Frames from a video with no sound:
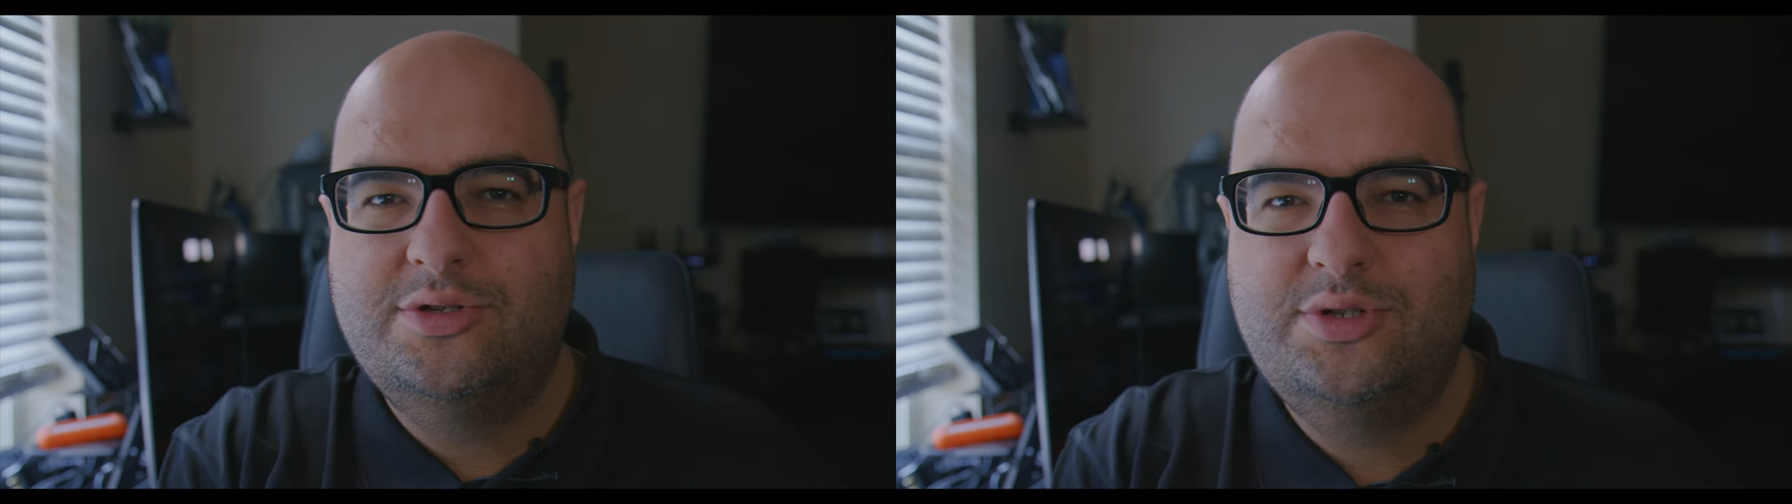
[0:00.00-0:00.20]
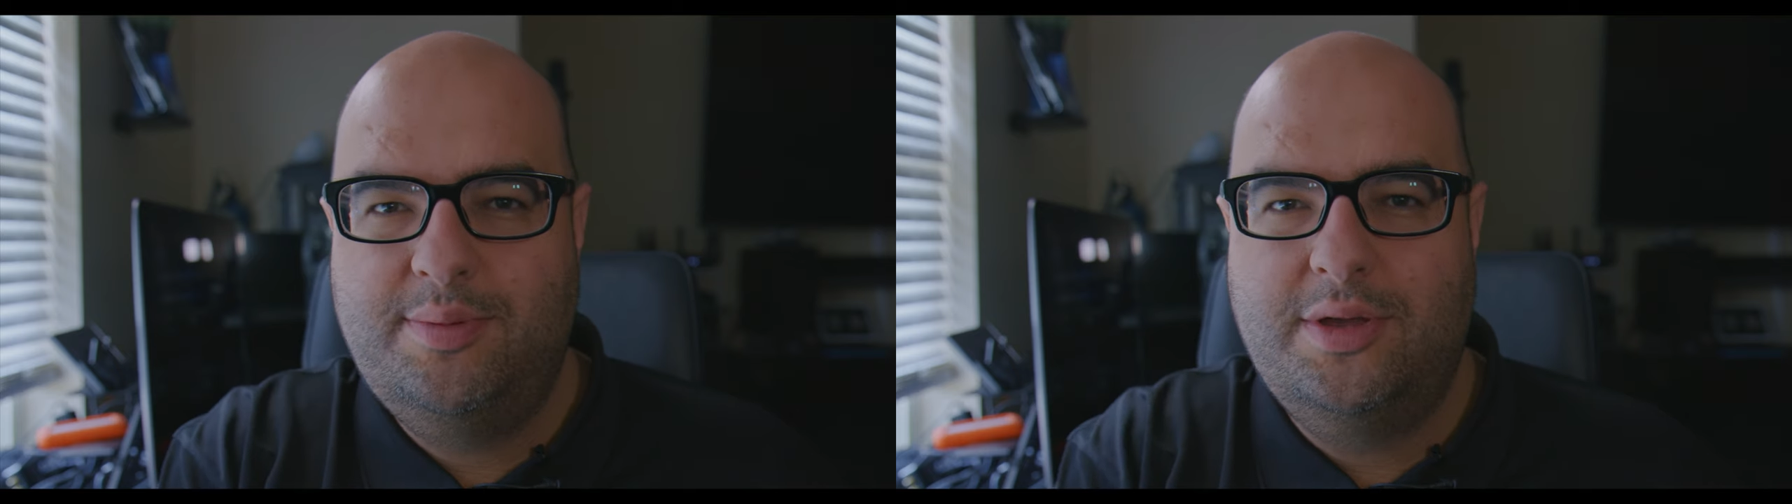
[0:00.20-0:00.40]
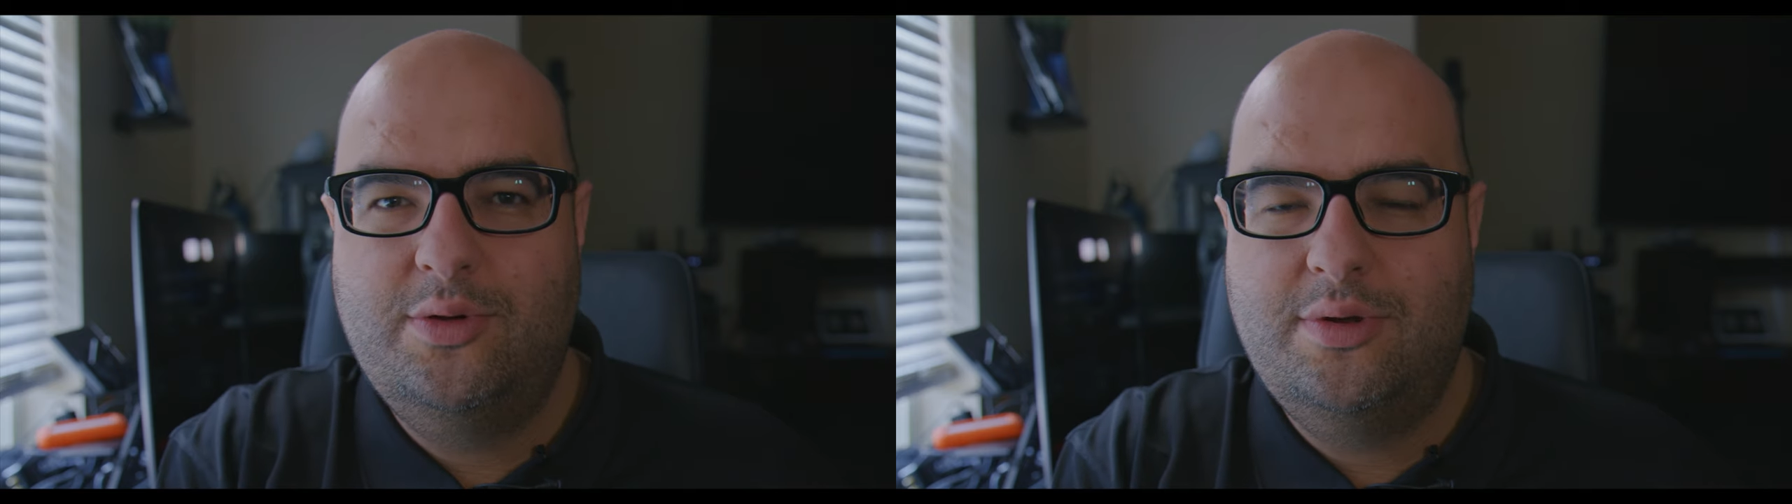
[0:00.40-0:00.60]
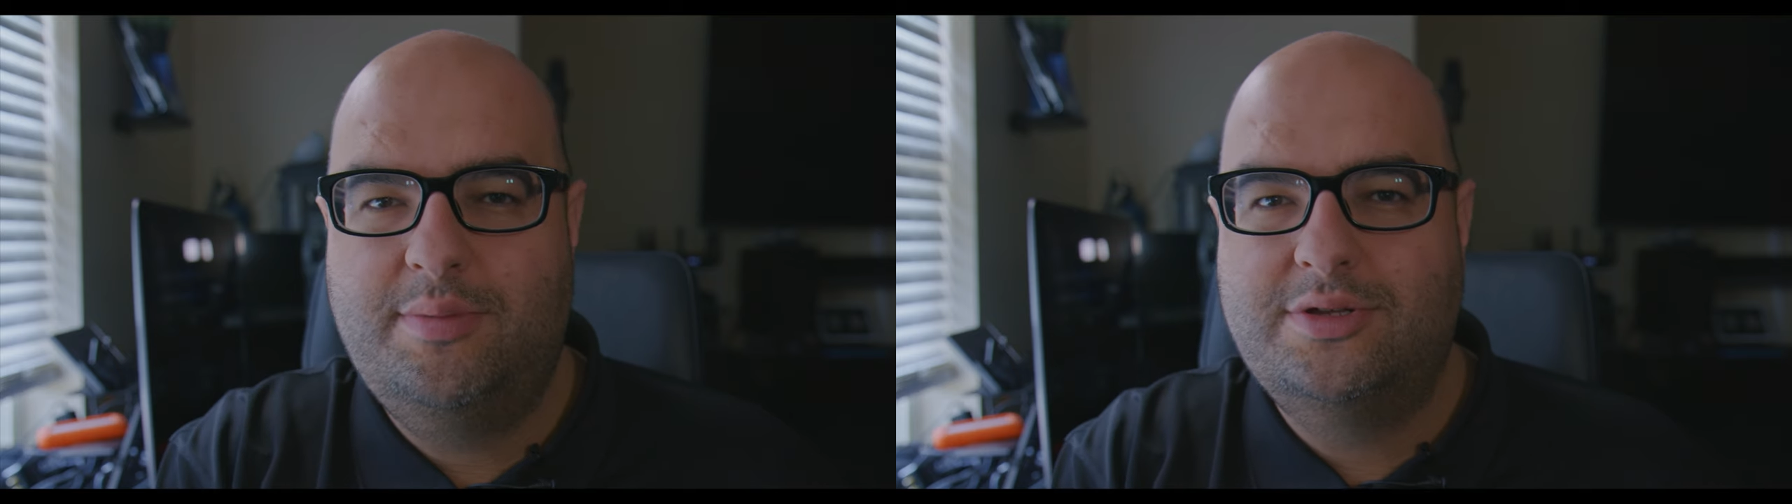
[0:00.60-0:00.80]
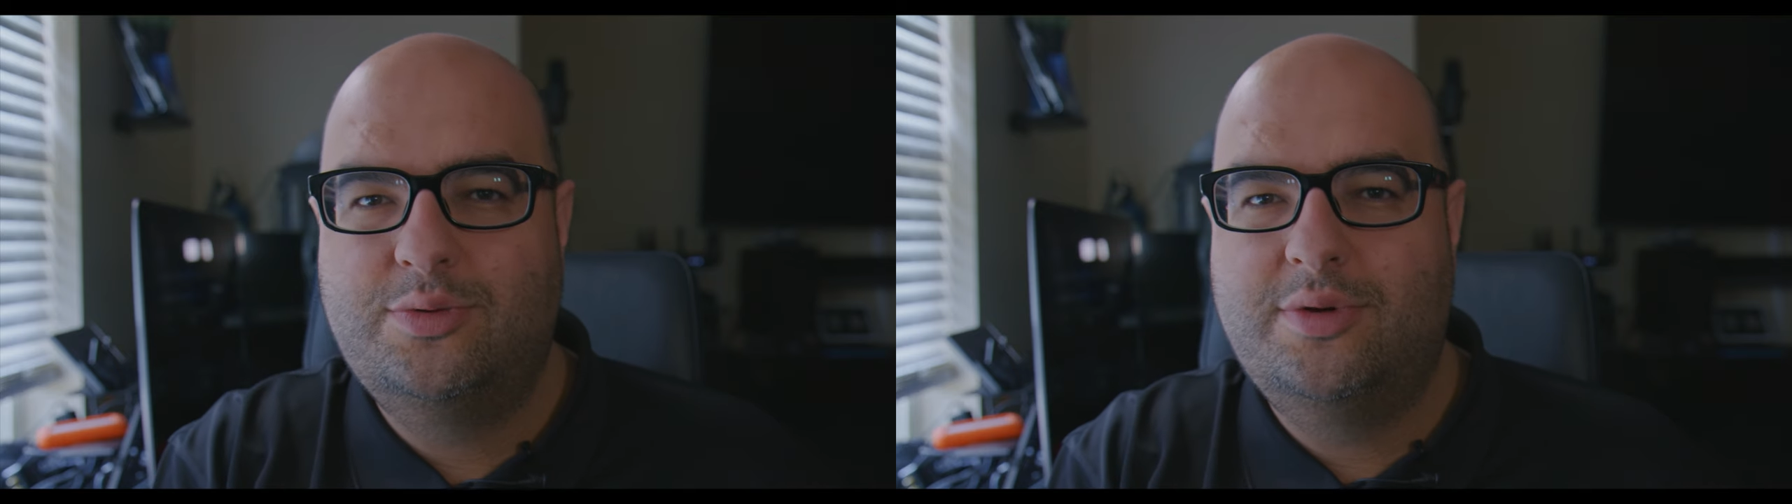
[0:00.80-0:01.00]
GPU to
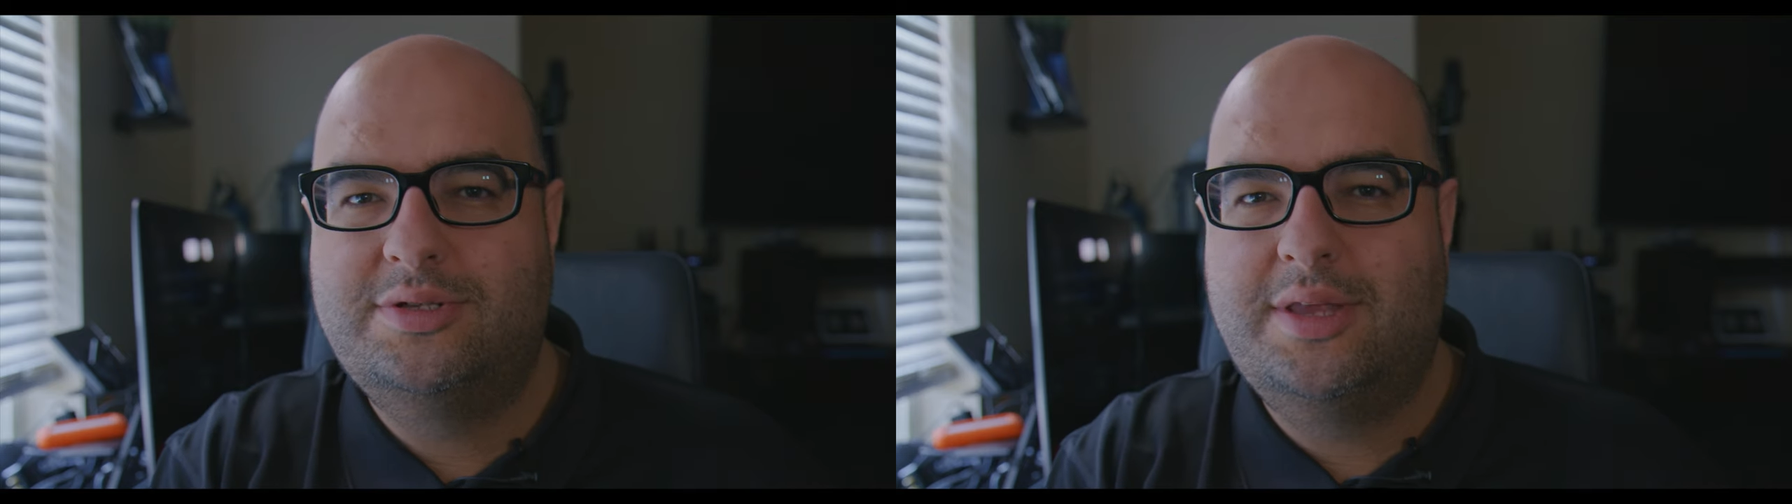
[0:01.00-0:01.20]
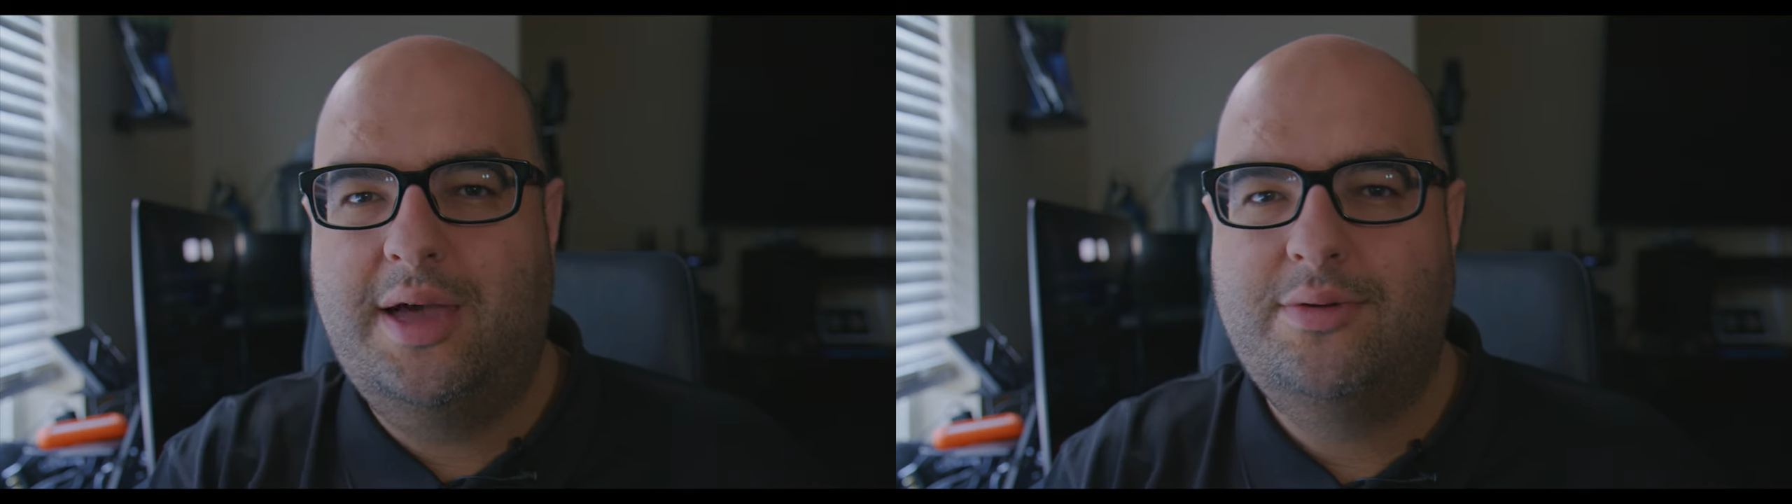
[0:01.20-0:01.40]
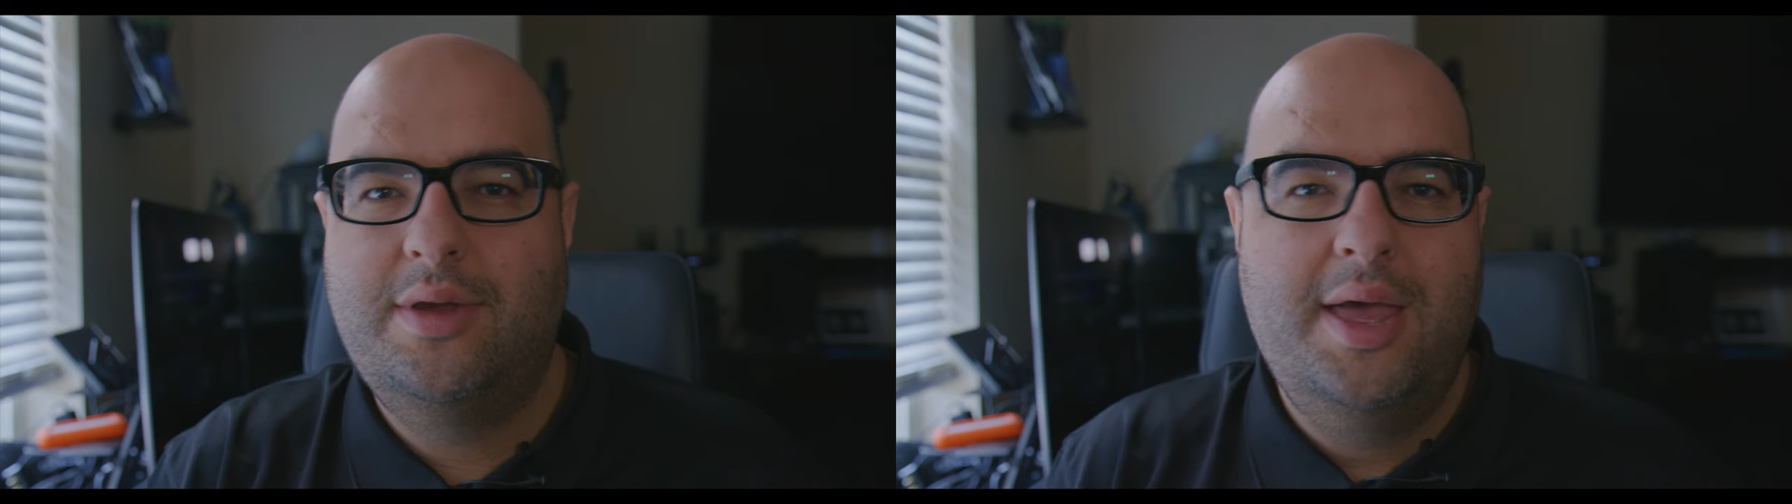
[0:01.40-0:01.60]
be switched out.